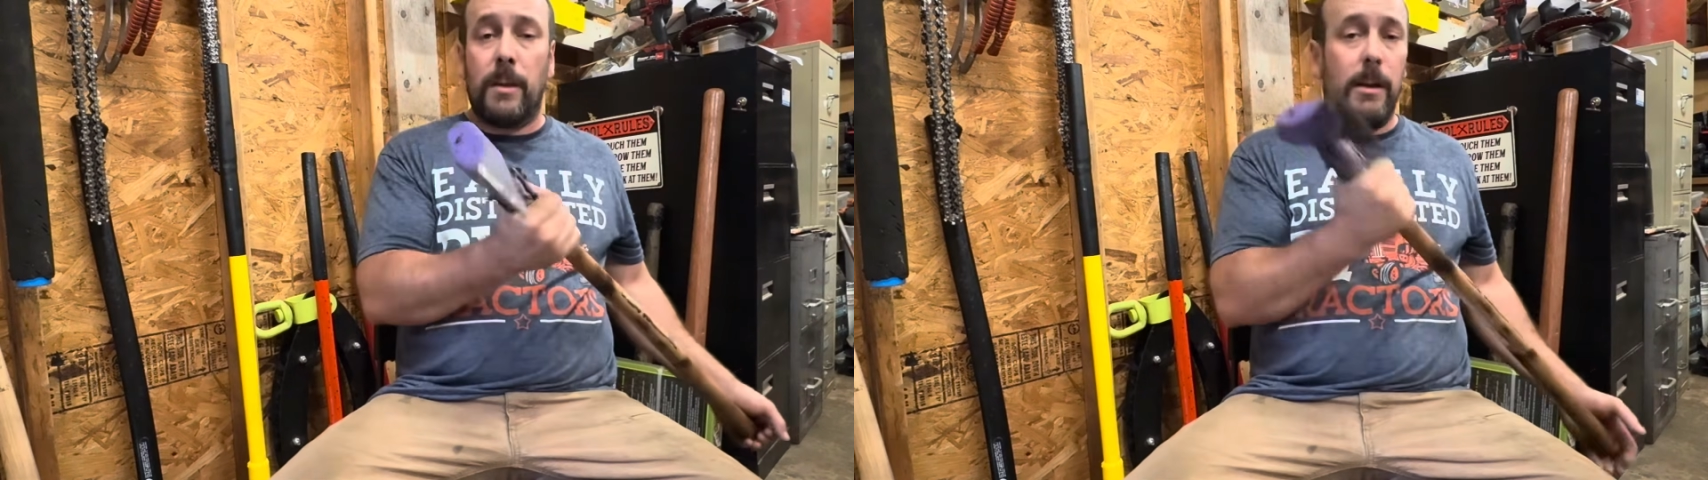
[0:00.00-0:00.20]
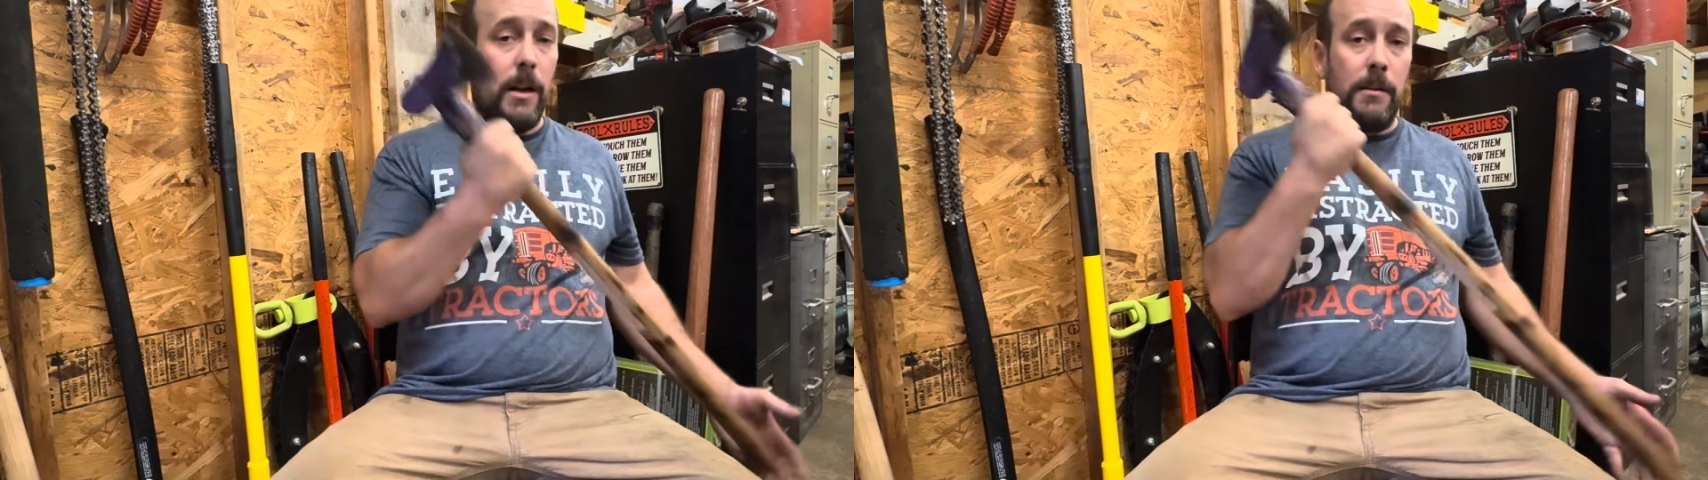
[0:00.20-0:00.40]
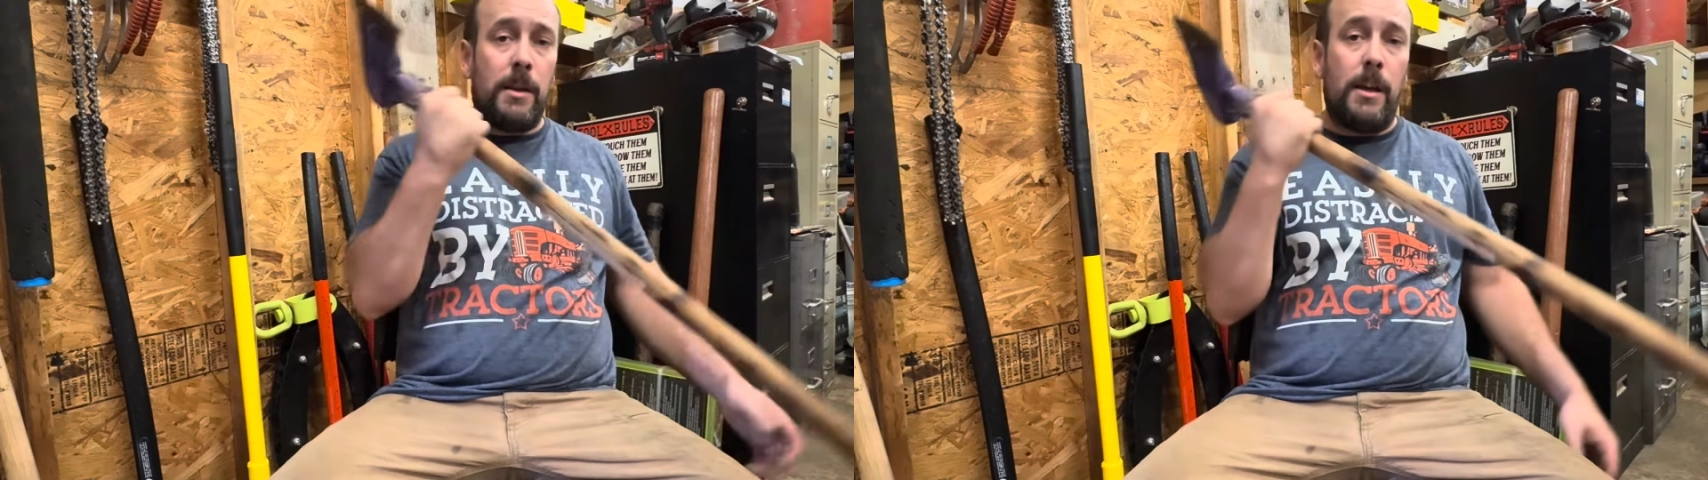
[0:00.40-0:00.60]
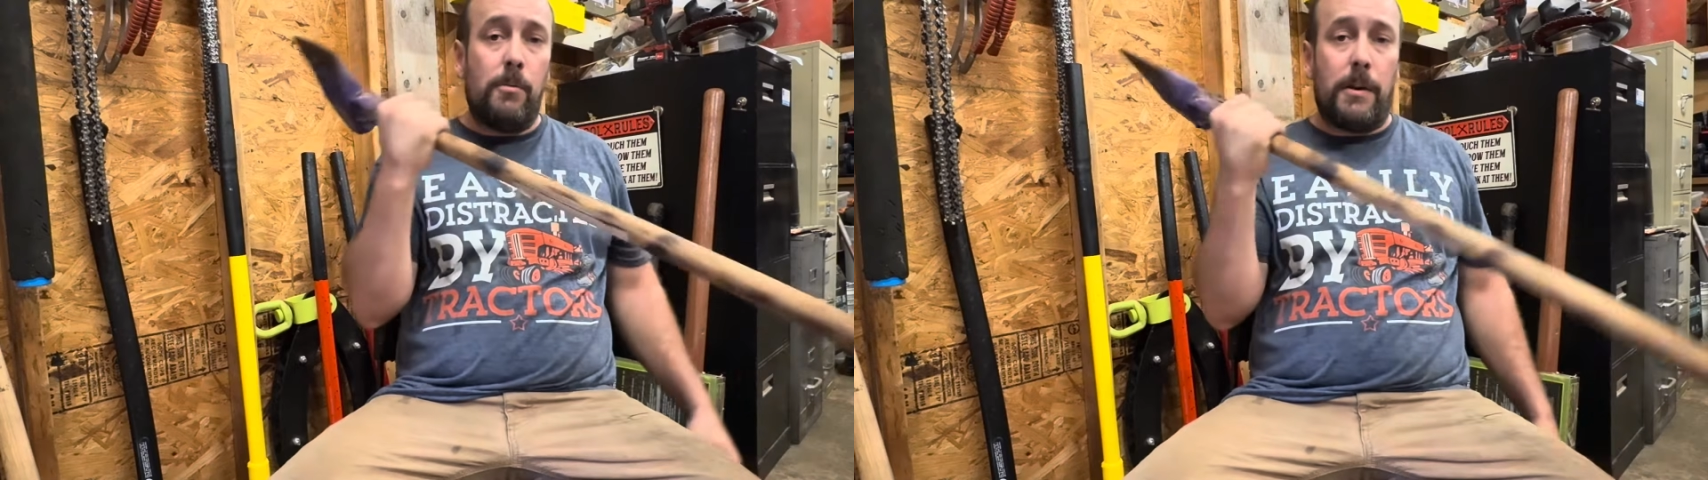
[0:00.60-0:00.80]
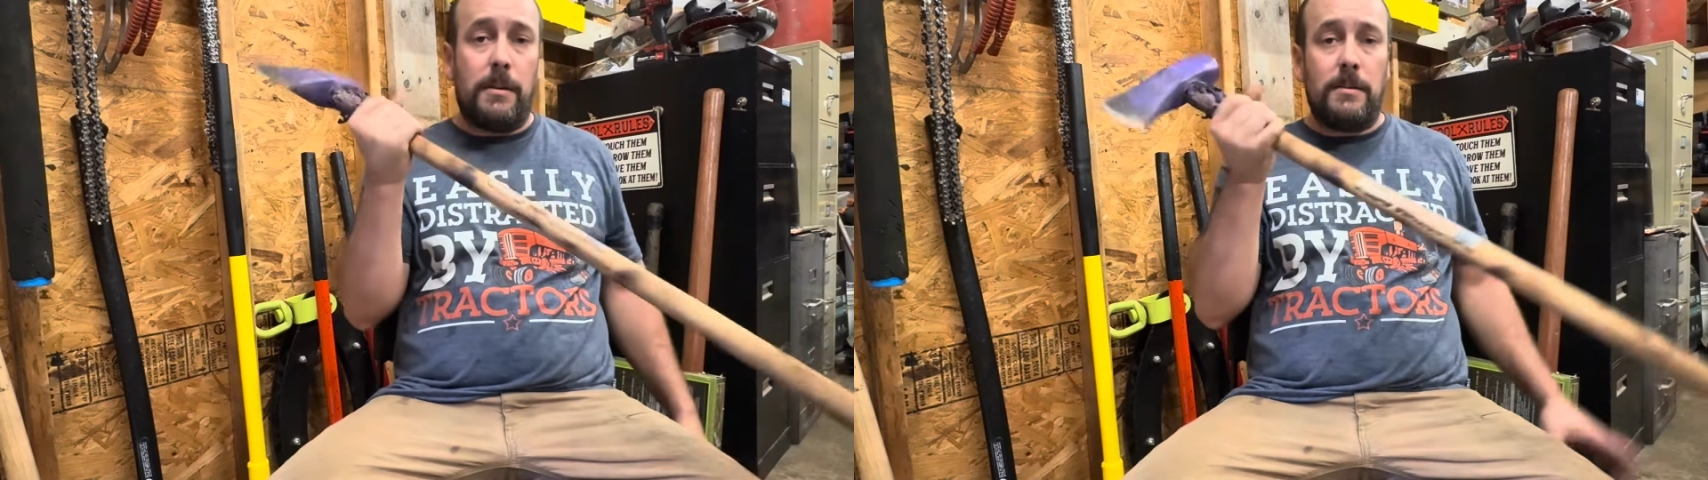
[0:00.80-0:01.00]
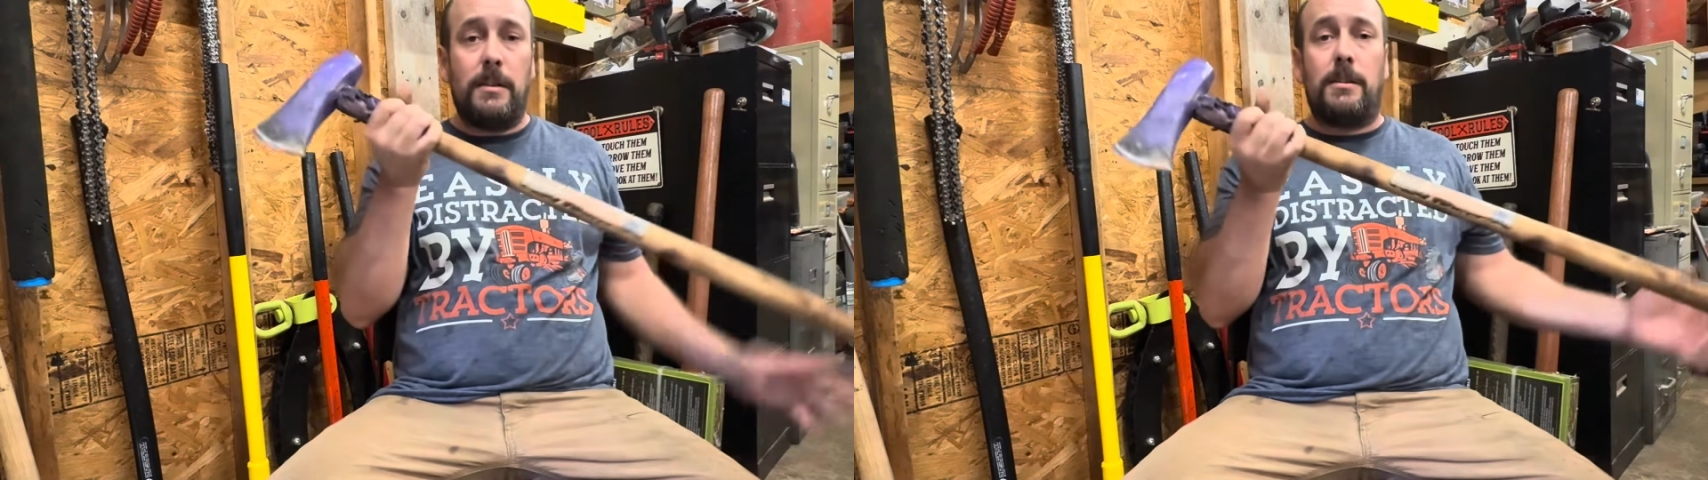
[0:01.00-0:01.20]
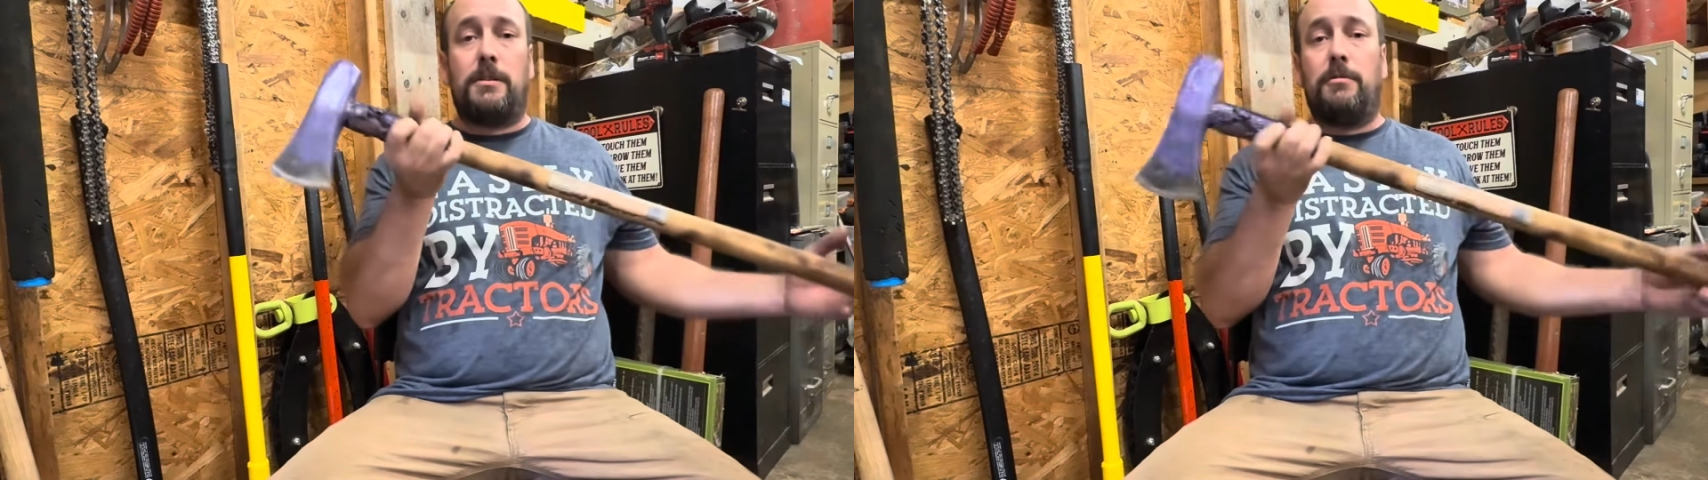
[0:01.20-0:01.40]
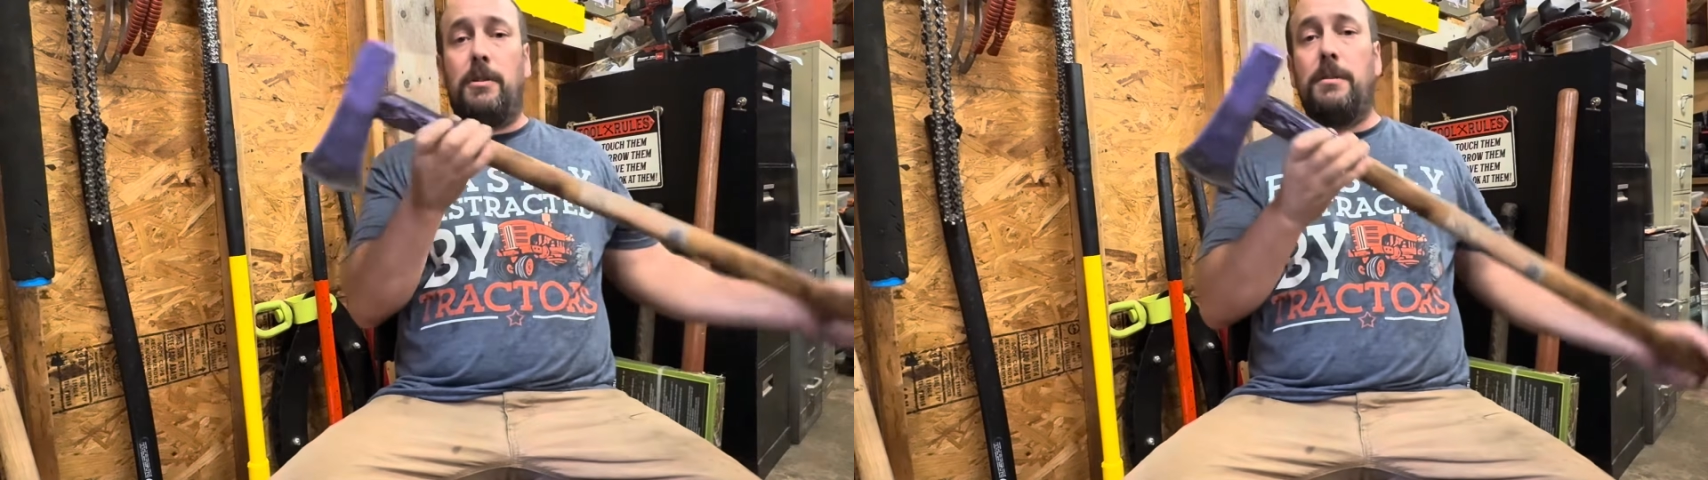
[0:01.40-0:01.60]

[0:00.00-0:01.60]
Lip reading: And I'll tell you what, this thing does a real